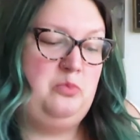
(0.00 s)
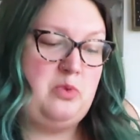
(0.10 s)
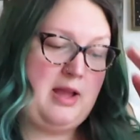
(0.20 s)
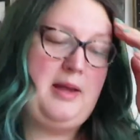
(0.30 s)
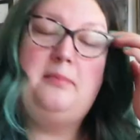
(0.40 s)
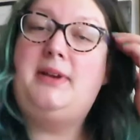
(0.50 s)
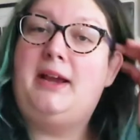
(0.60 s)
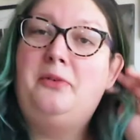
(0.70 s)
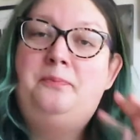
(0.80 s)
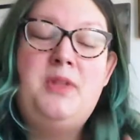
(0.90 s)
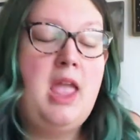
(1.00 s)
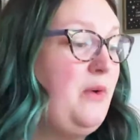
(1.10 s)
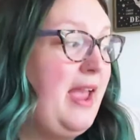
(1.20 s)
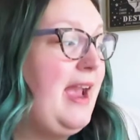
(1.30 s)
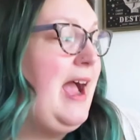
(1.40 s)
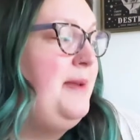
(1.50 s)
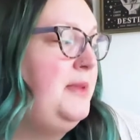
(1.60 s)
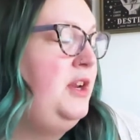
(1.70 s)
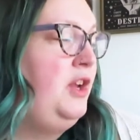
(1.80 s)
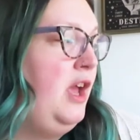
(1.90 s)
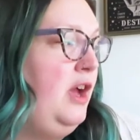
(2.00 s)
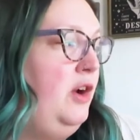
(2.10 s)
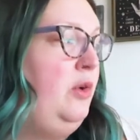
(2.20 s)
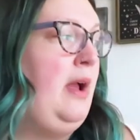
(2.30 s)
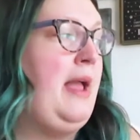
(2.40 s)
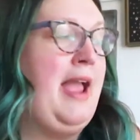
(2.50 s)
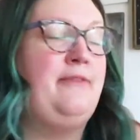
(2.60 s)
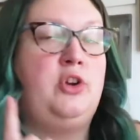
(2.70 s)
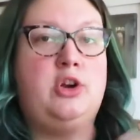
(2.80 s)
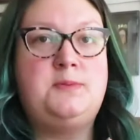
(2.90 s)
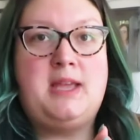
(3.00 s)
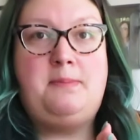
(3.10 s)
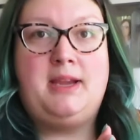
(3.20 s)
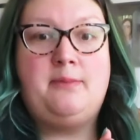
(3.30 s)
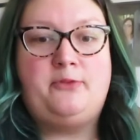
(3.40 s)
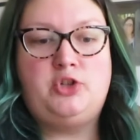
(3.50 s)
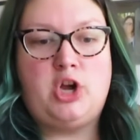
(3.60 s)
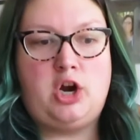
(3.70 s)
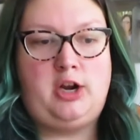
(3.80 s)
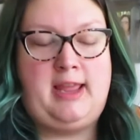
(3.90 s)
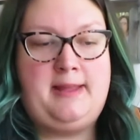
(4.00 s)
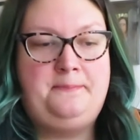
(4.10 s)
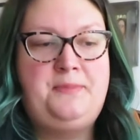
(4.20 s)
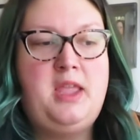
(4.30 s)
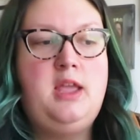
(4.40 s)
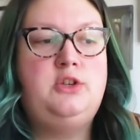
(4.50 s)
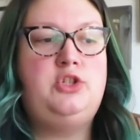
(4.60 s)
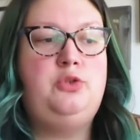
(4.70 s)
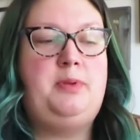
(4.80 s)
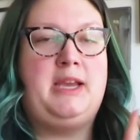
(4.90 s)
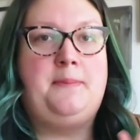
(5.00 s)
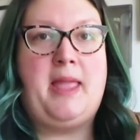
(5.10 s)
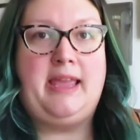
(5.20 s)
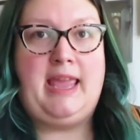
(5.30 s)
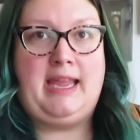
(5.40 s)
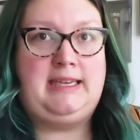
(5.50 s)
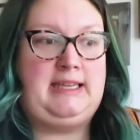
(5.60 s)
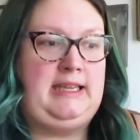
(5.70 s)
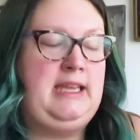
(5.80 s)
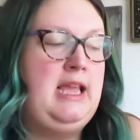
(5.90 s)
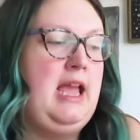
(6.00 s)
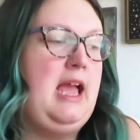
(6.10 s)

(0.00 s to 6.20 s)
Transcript: Well, I'm down. Okay, I'm gonna go. I have a curbside pickup for Target to pick up that candy.